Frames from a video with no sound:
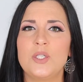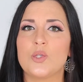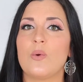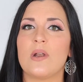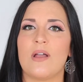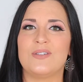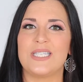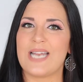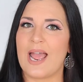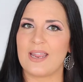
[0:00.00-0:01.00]
sort of
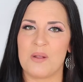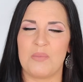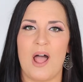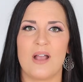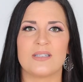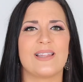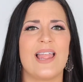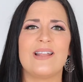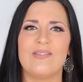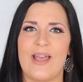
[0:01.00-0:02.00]
stacking blocks
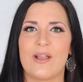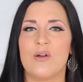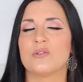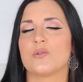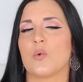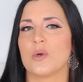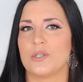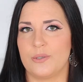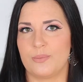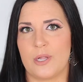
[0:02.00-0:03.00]
like Legos or
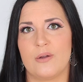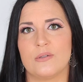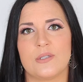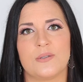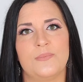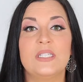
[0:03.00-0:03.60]
Duplos.